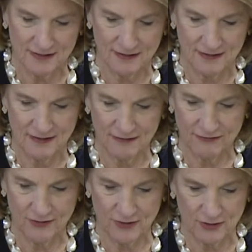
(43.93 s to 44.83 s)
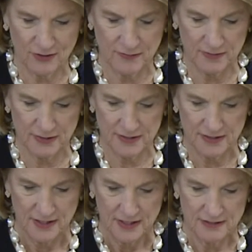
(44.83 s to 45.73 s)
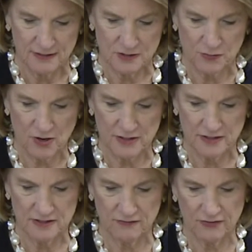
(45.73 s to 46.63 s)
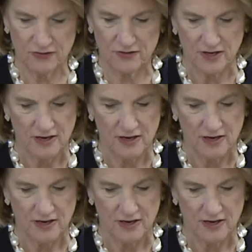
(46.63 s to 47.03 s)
for their commitment to this process and for